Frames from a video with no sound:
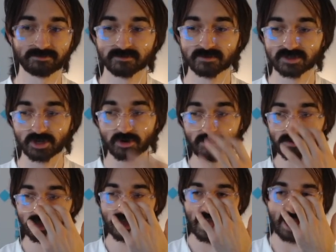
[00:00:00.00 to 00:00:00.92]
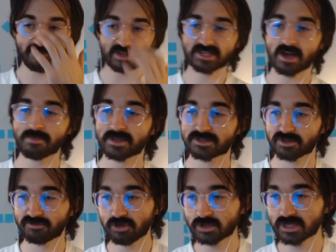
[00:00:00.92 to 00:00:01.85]
So having done this a
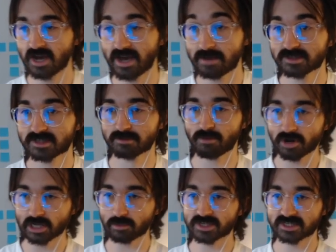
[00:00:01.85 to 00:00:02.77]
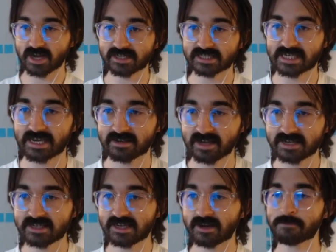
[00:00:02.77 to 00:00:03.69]
few times, the model will start to get an
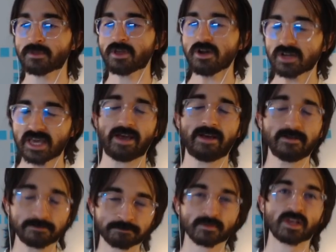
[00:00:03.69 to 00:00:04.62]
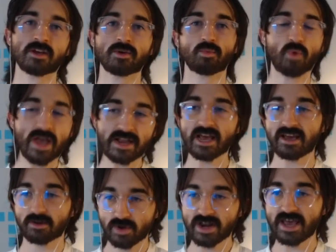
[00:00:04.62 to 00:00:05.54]
idea, okay, when
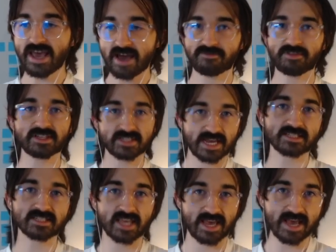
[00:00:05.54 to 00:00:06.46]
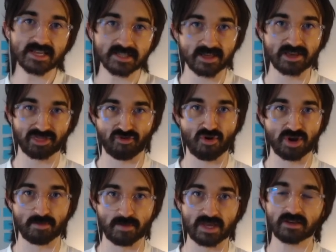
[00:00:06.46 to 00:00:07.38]
I have this SKS thing thrown
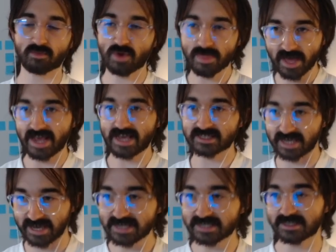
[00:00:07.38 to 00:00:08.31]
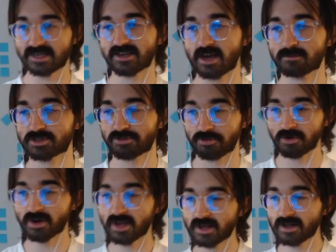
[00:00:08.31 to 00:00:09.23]
at me, when that SKS thing comes through,
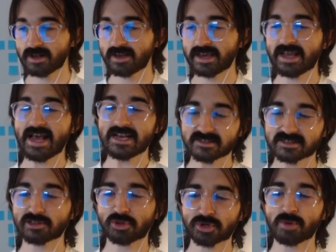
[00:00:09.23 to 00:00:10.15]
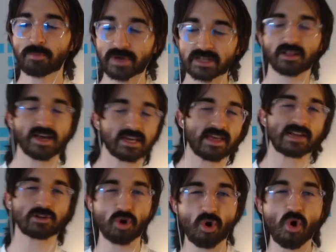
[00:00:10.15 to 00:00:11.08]
it has to look a bit like that
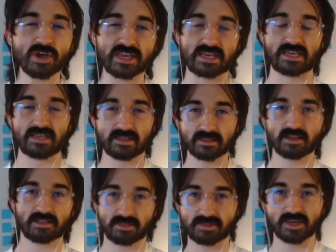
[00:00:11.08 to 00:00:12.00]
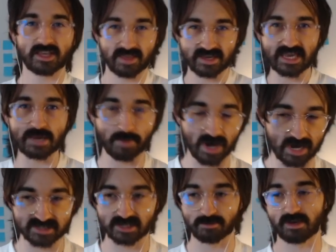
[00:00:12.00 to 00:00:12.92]
corgi that they keep
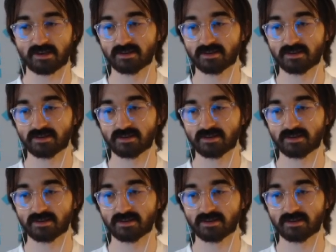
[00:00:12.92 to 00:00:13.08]
passing me.